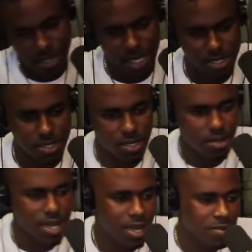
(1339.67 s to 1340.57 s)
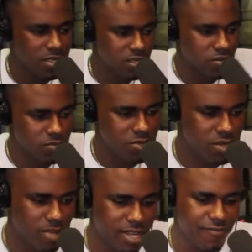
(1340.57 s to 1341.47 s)
That's on all my social
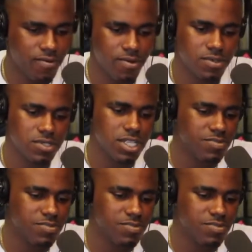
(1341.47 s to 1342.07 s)
media platforms.